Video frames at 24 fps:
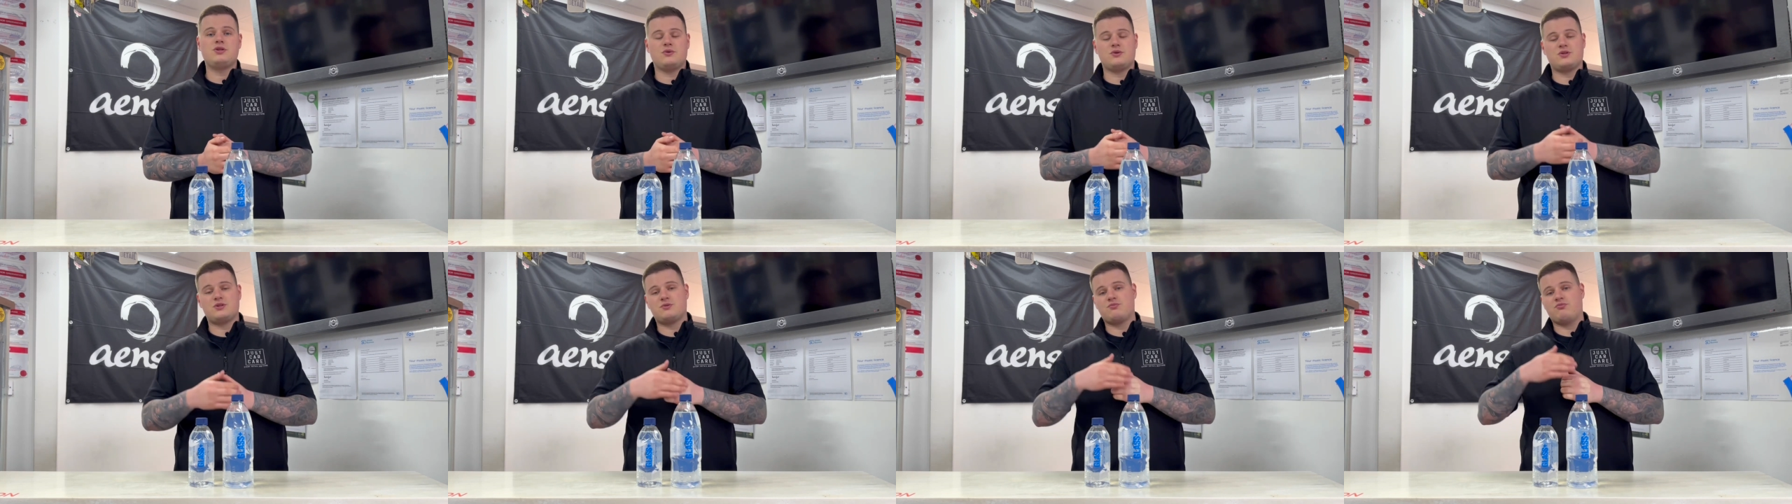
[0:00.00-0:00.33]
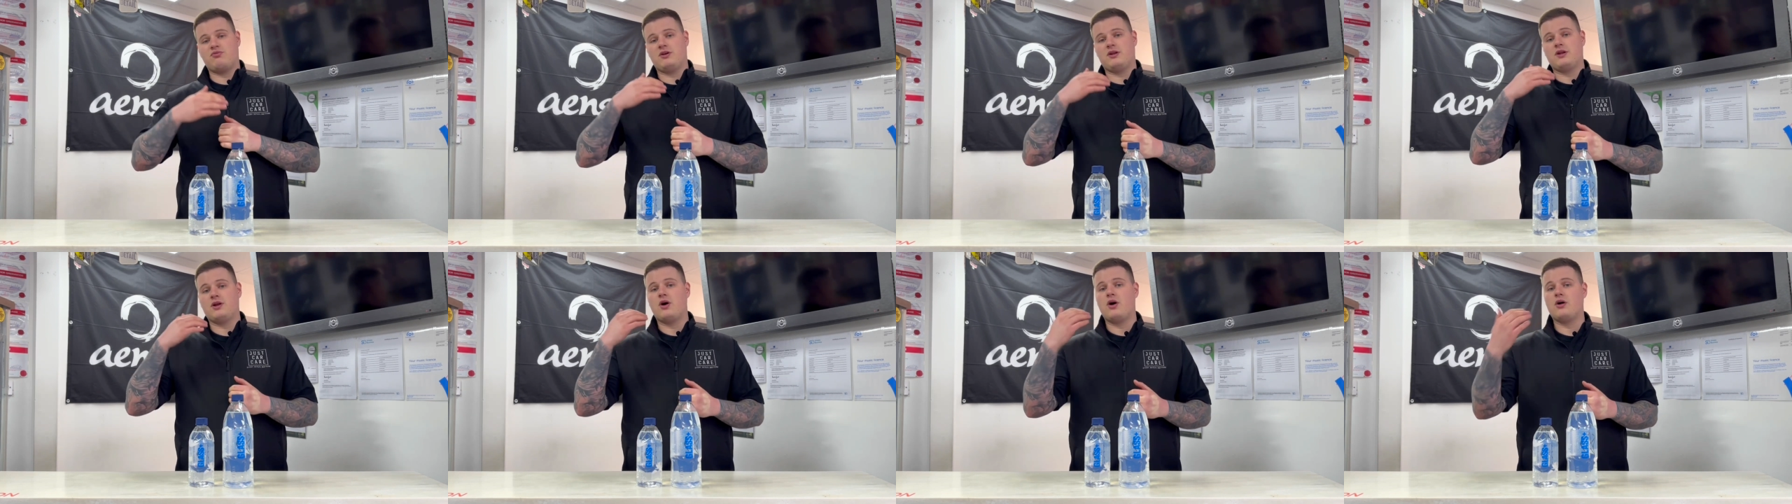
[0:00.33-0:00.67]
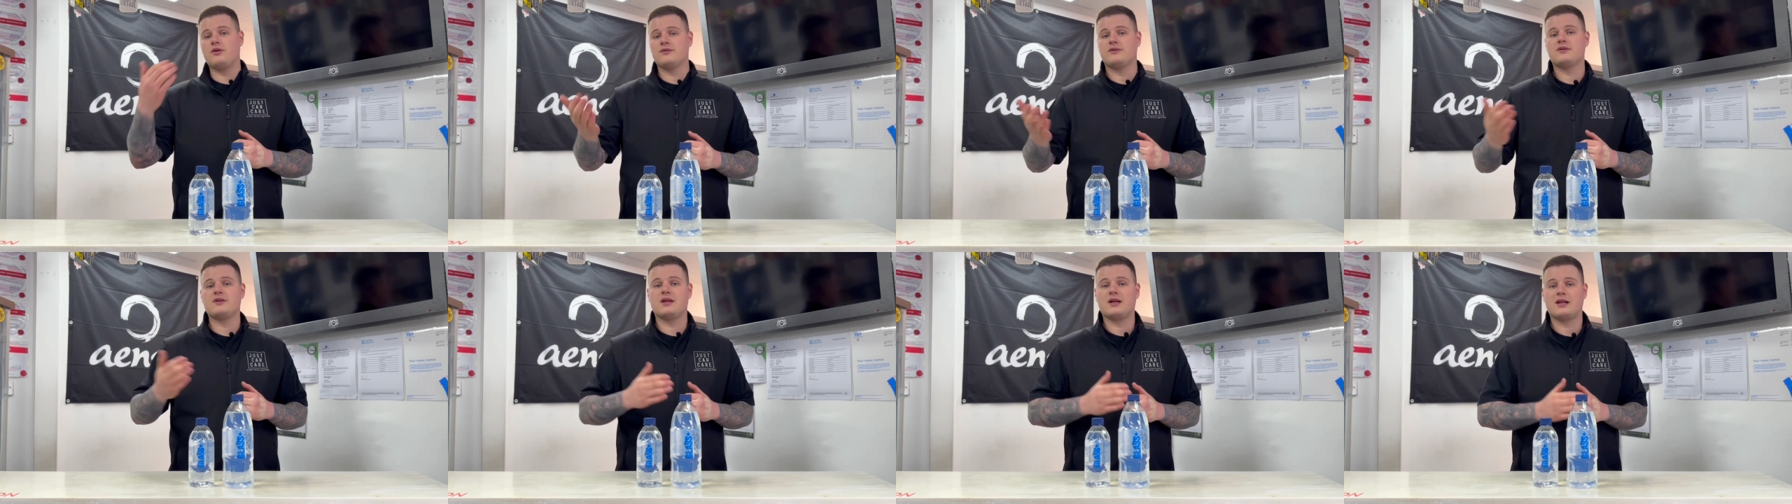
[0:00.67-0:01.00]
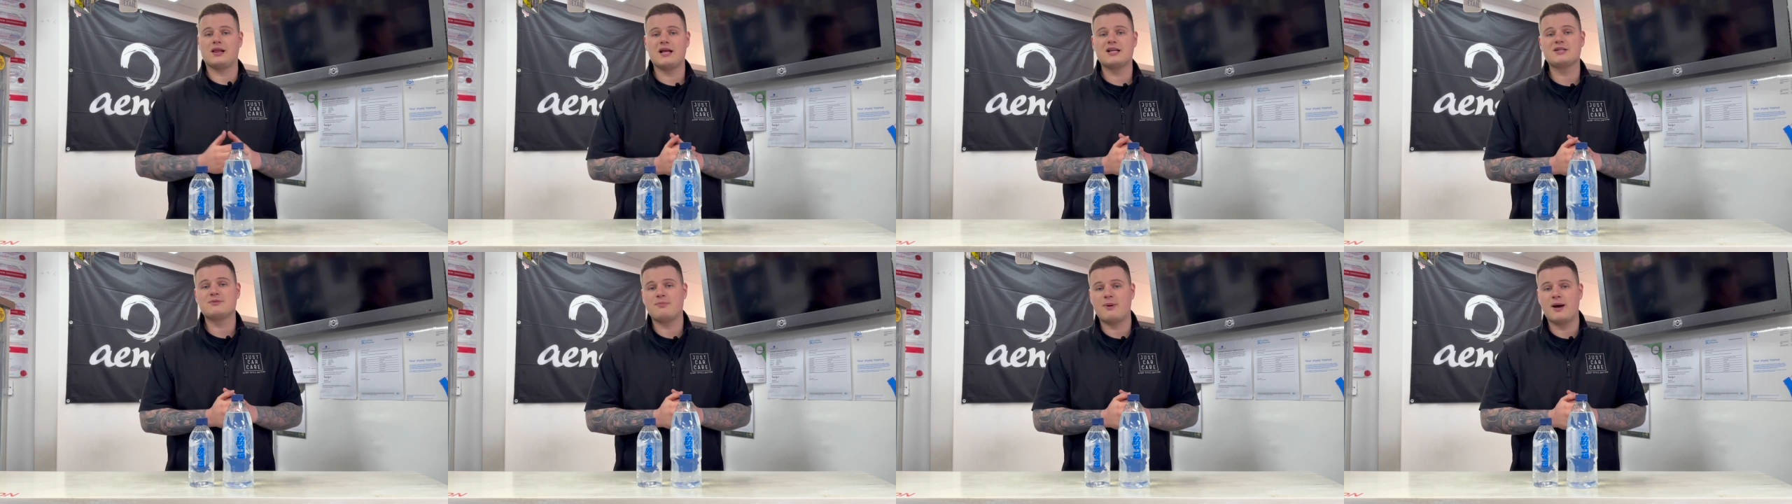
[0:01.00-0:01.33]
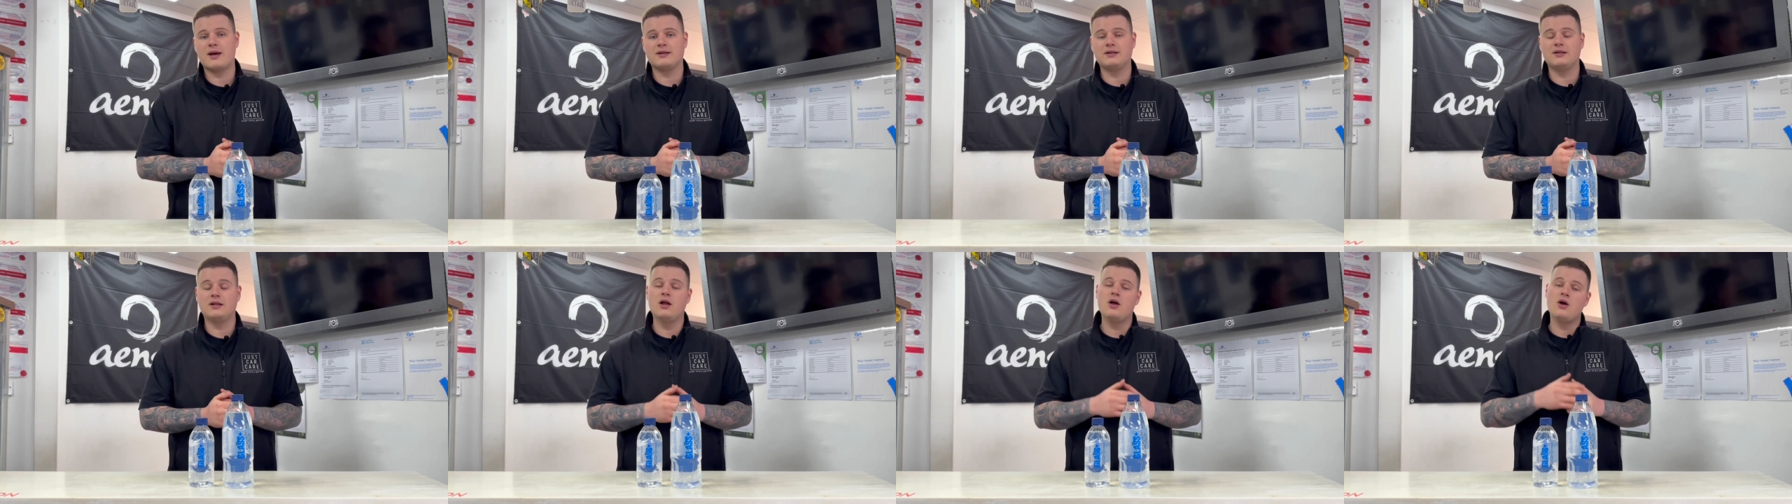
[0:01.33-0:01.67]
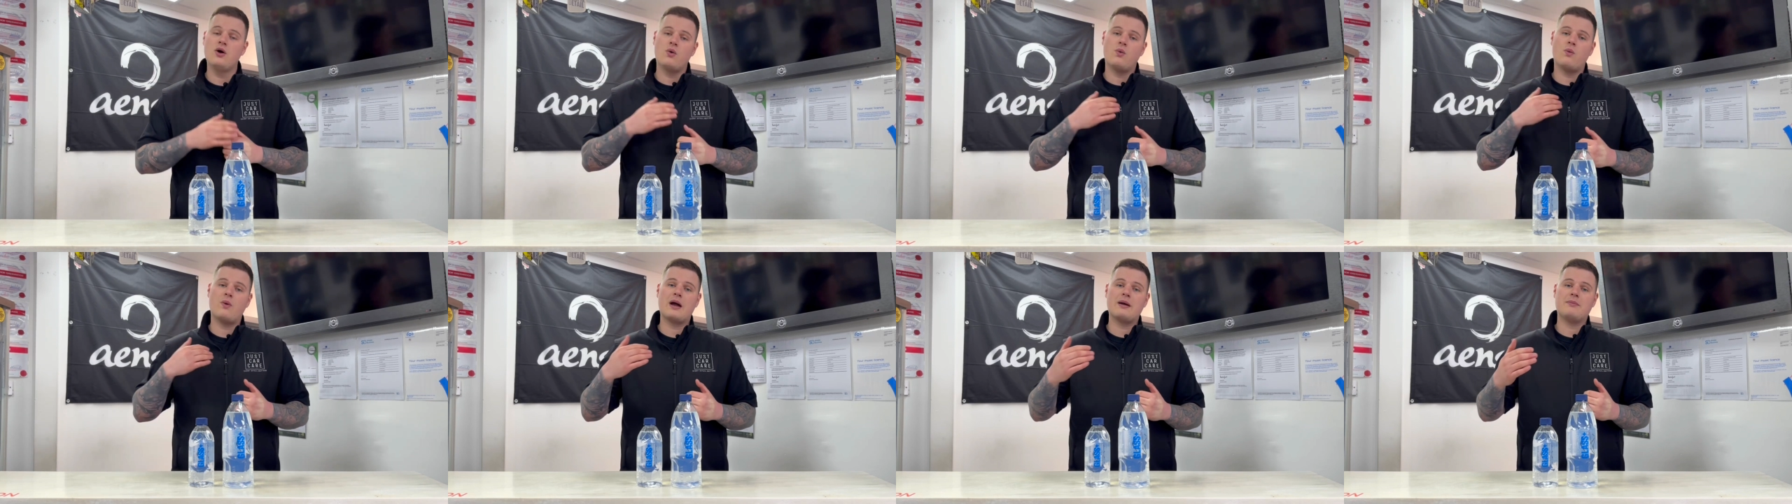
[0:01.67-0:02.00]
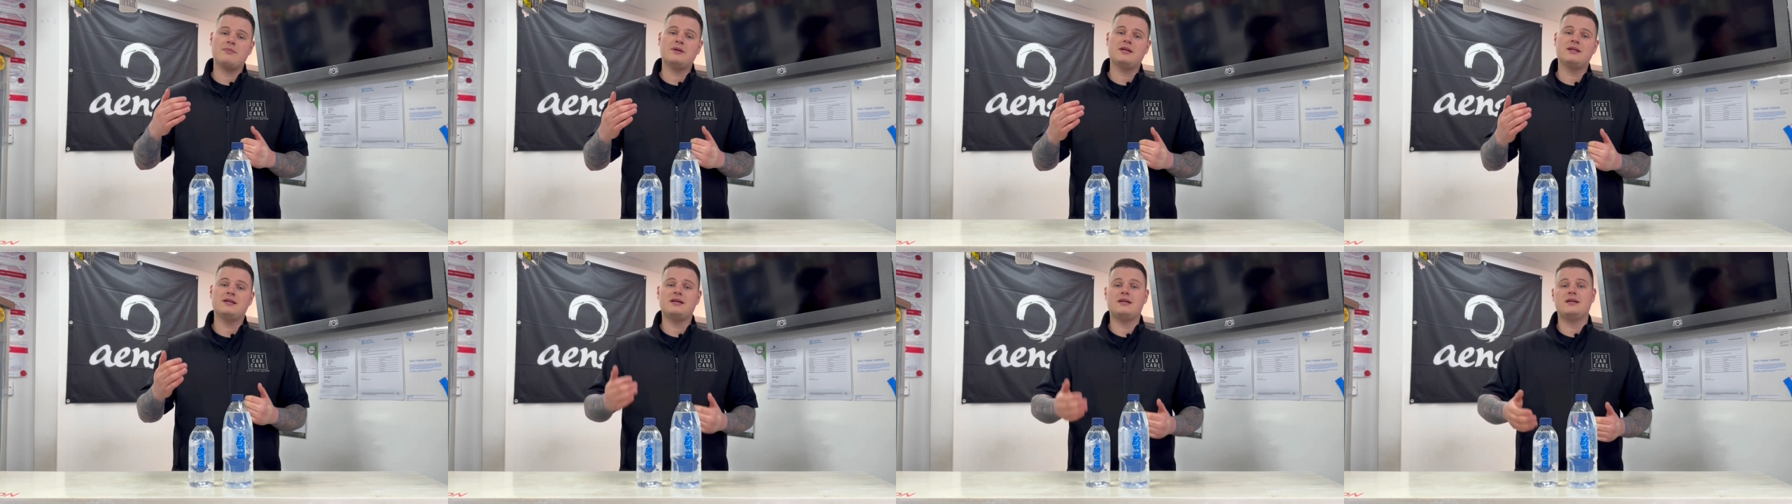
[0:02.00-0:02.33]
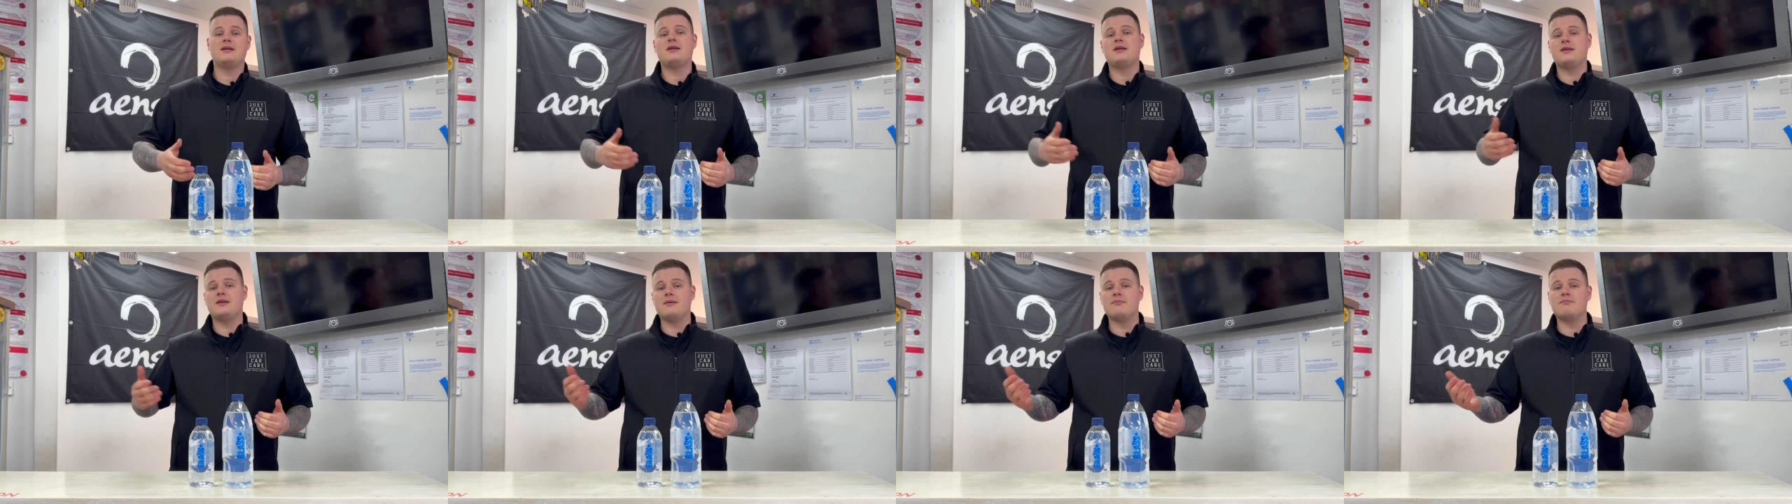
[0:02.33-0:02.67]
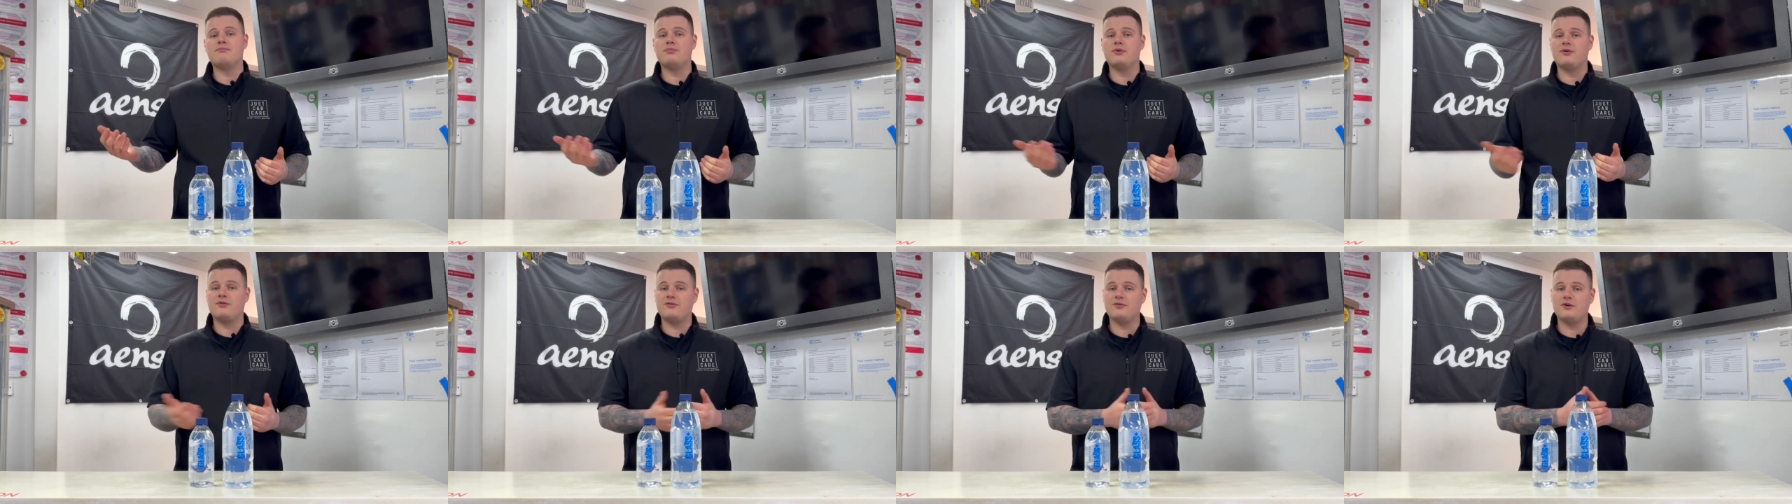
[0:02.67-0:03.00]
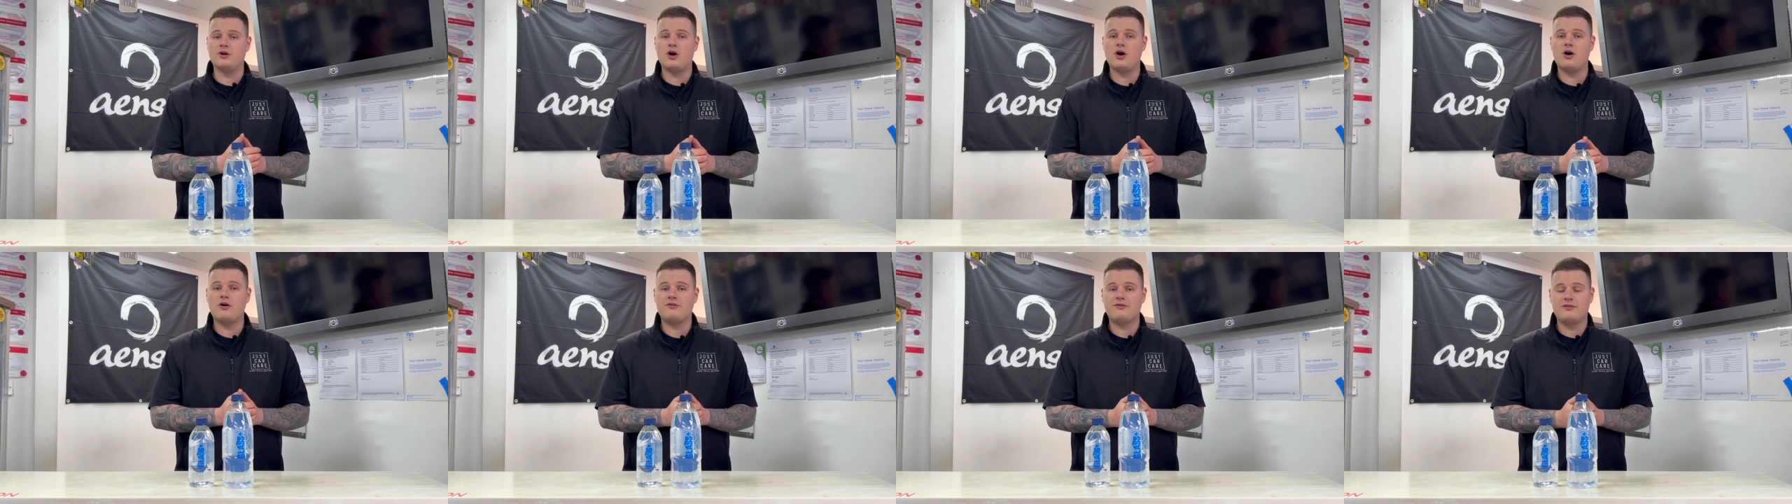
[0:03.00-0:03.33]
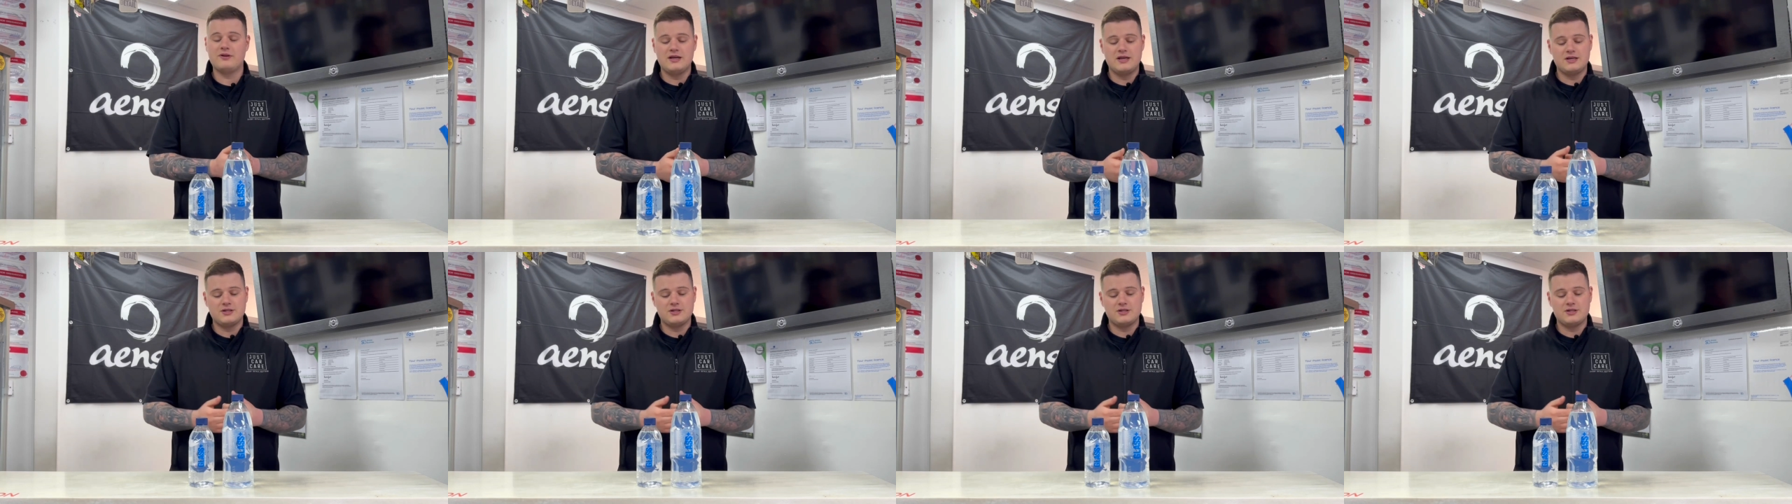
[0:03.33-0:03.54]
You're spraying it onto the glass panel, wiping it in and then buffing it off.